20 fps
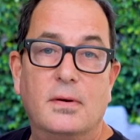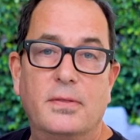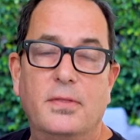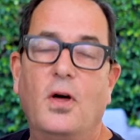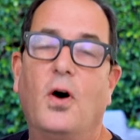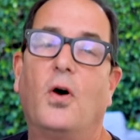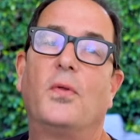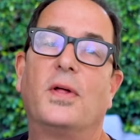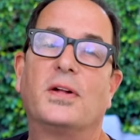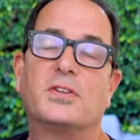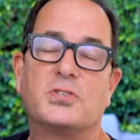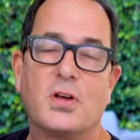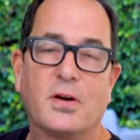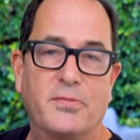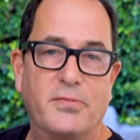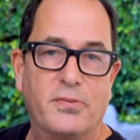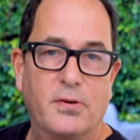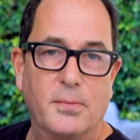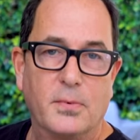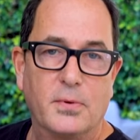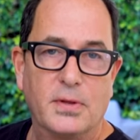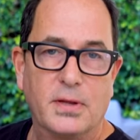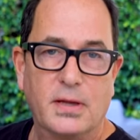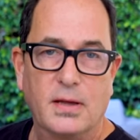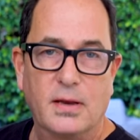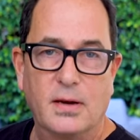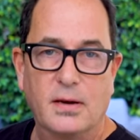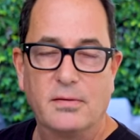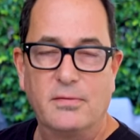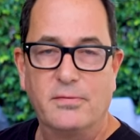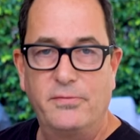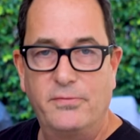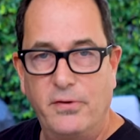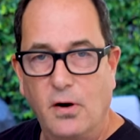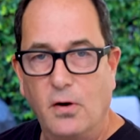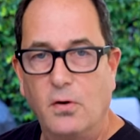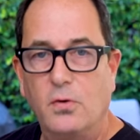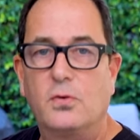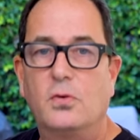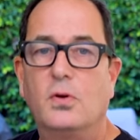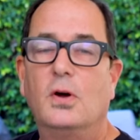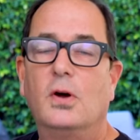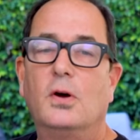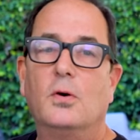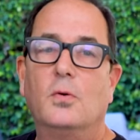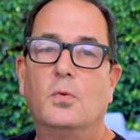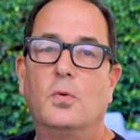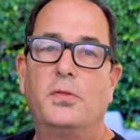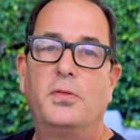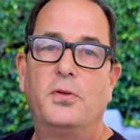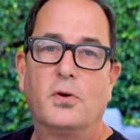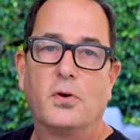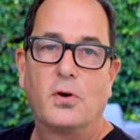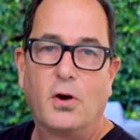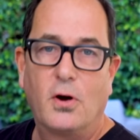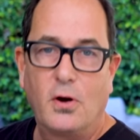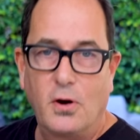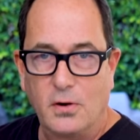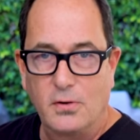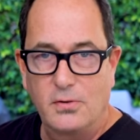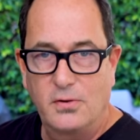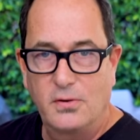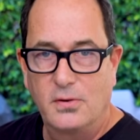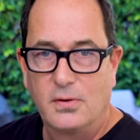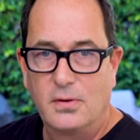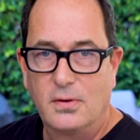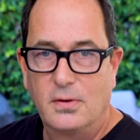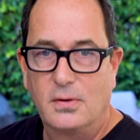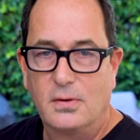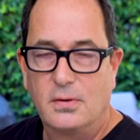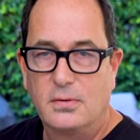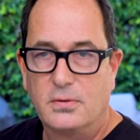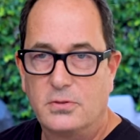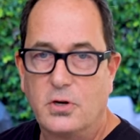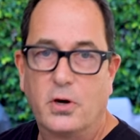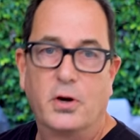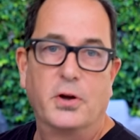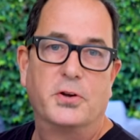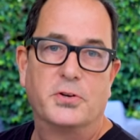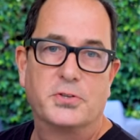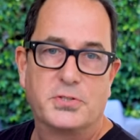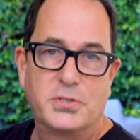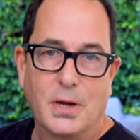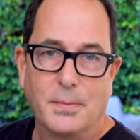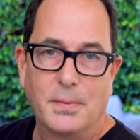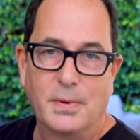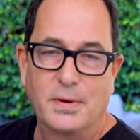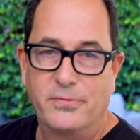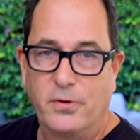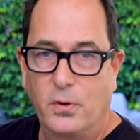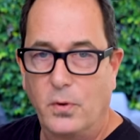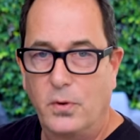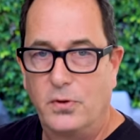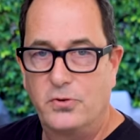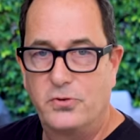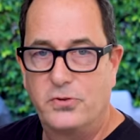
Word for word: No, that's not fair. I'm only kidding. Vote with your heart. Sorry, your stomach. Vote with